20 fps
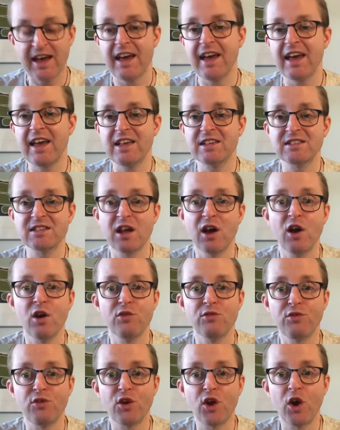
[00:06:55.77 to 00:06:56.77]
is
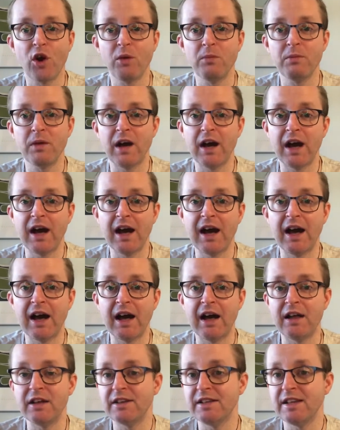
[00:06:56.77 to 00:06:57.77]
from
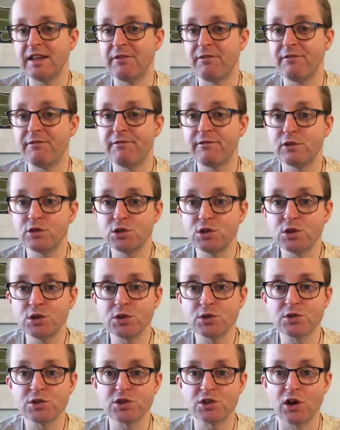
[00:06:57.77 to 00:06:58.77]
the
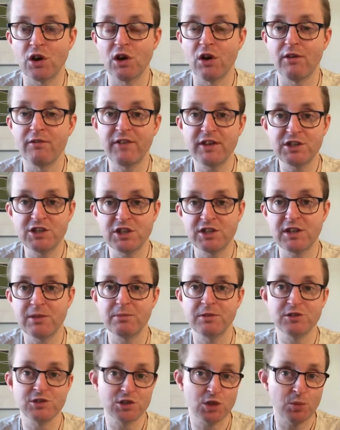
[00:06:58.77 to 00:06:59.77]
fruits or
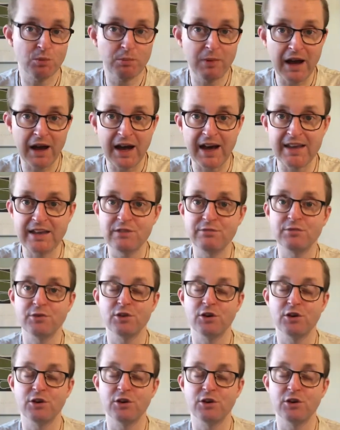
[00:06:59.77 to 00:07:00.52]
vegetables you buy in for your